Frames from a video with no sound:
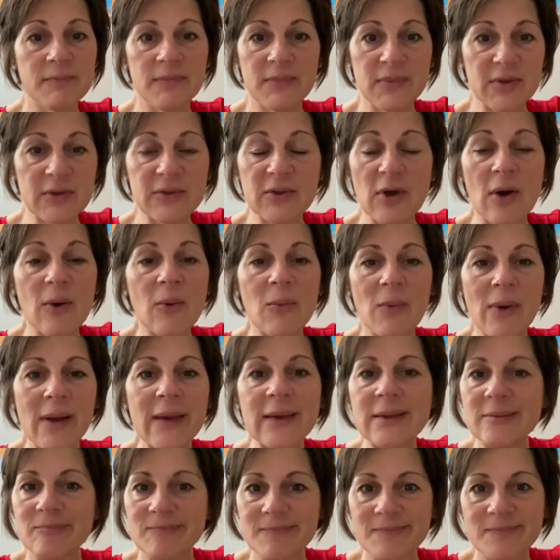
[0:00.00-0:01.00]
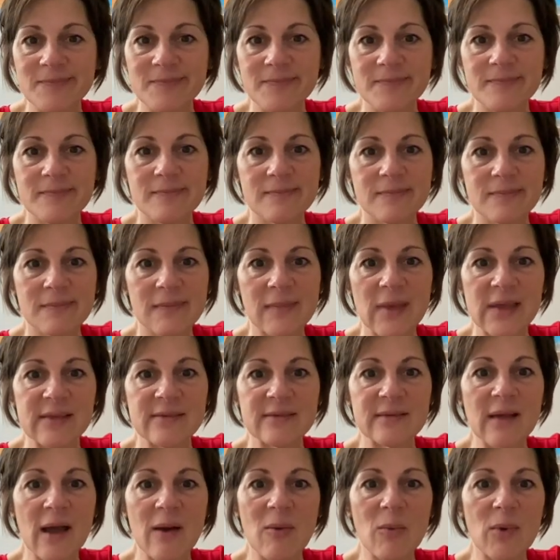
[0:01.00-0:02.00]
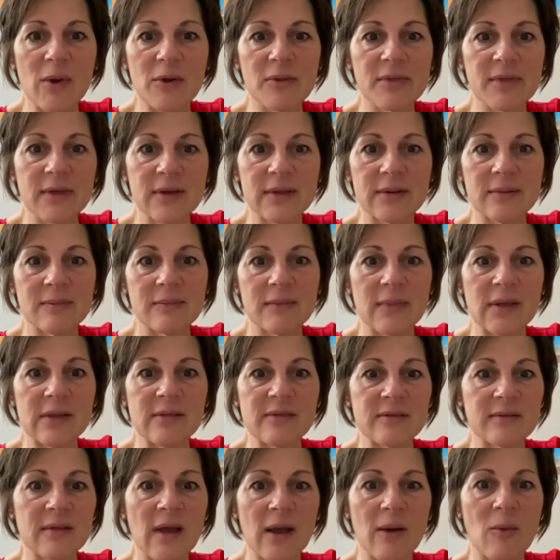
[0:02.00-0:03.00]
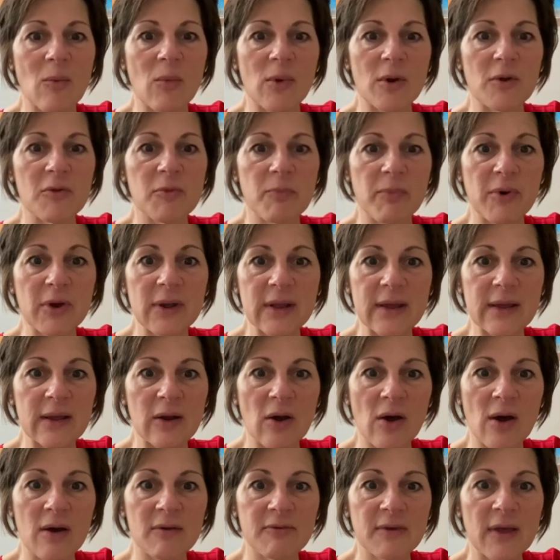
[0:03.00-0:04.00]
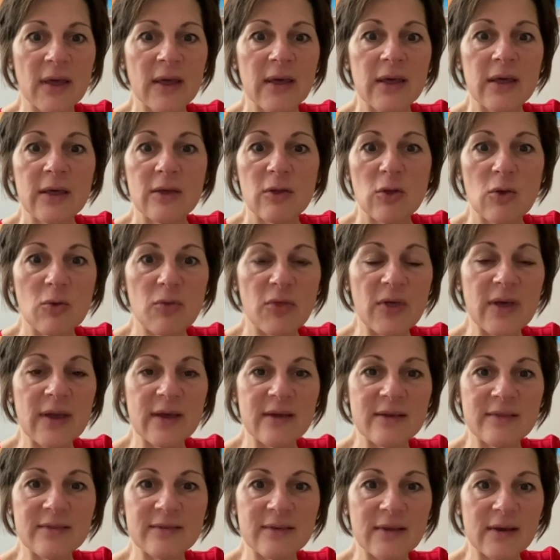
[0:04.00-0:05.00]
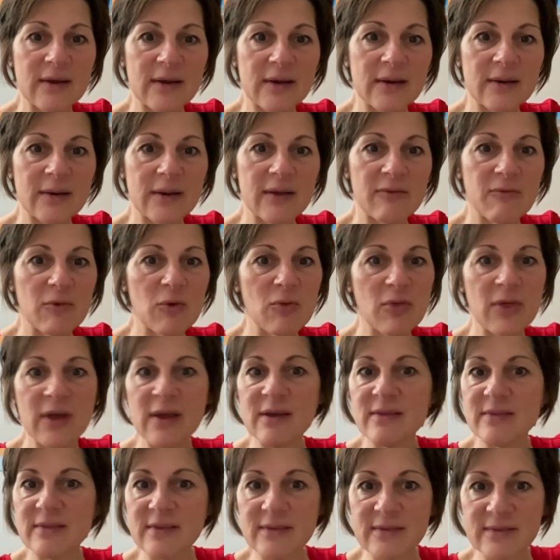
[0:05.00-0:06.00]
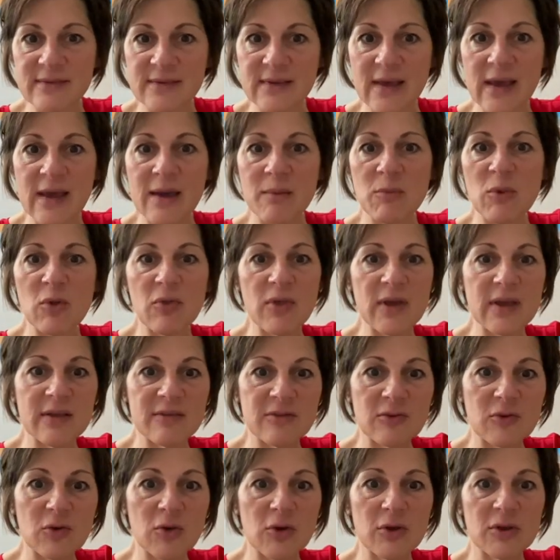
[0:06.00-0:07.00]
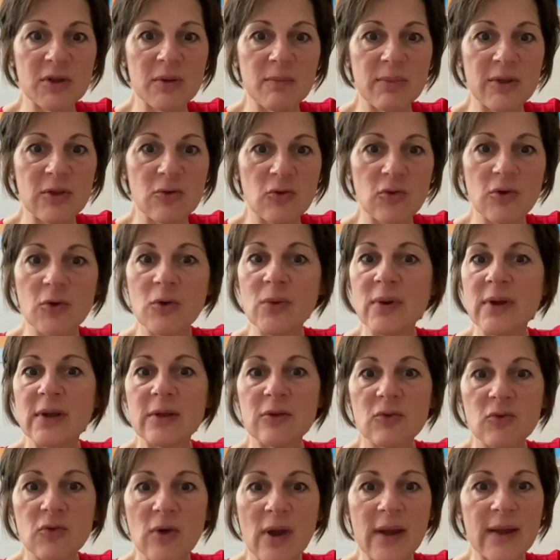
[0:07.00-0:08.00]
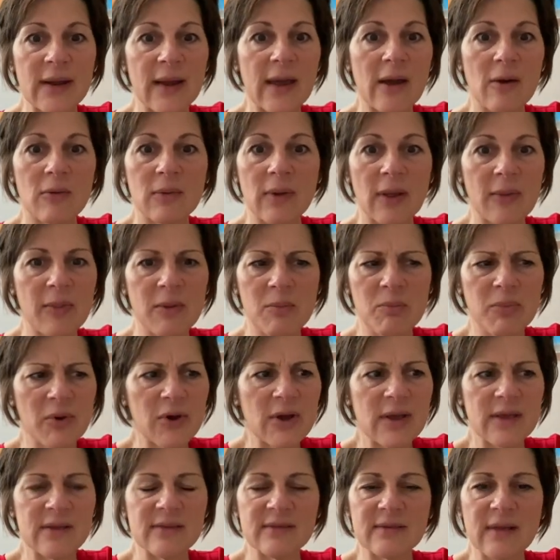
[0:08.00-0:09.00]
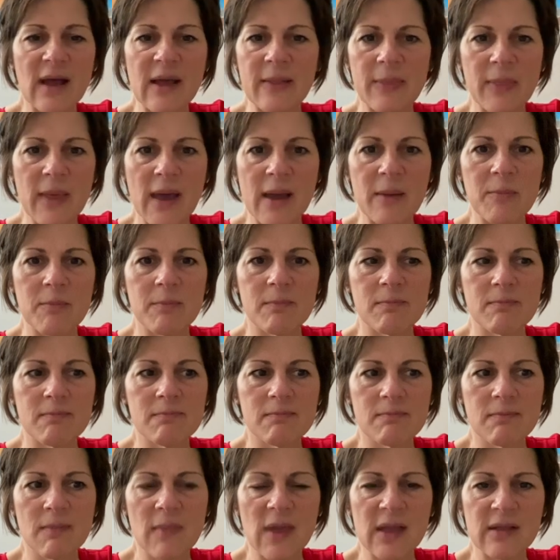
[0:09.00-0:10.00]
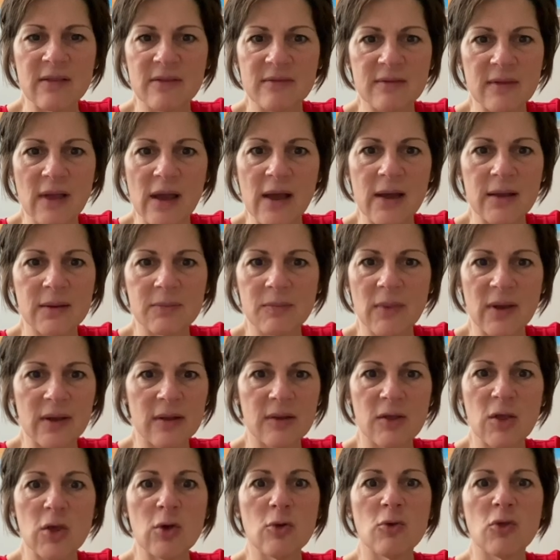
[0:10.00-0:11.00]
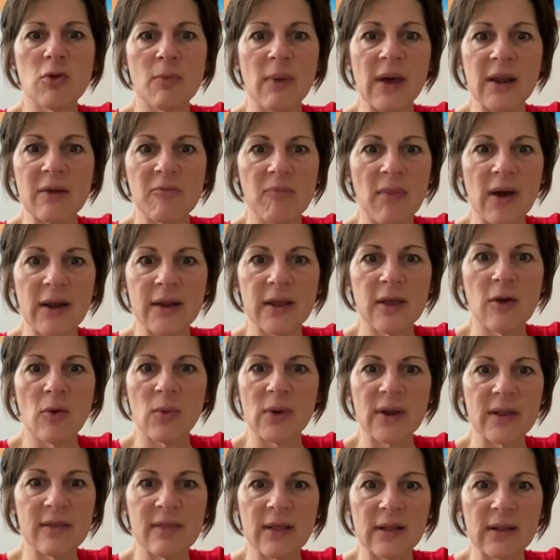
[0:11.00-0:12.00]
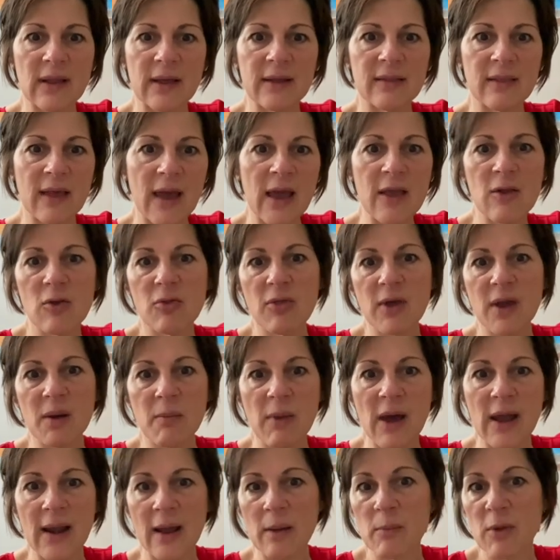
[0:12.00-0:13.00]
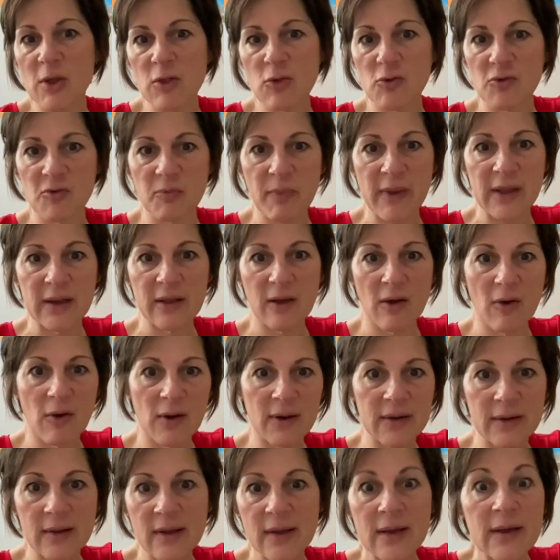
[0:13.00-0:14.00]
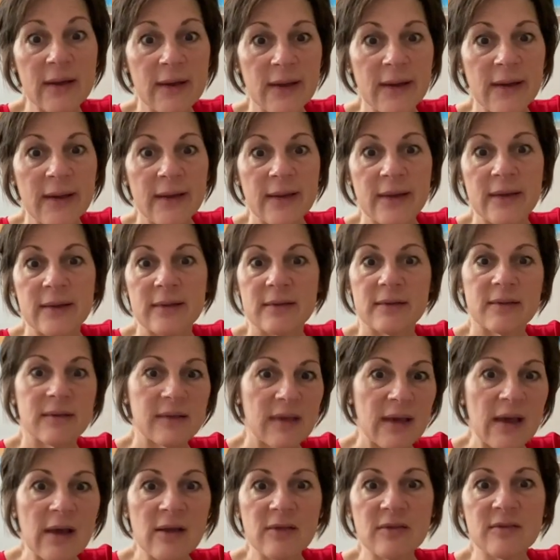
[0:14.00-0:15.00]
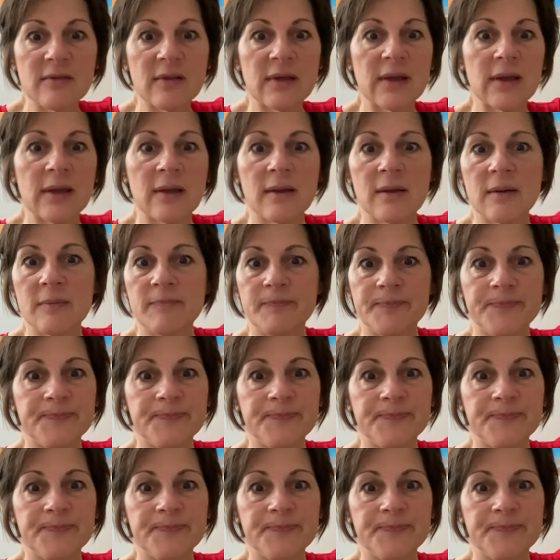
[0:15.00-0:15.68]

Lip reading: don't wait. It's not worth it. It's not worth putting it off. You think it's a, if you think it's a scam, you think it's too good to be true, try it out. The book is not that, it's not a huge amount of money or anything like that. You think about how much you're spending on counseling,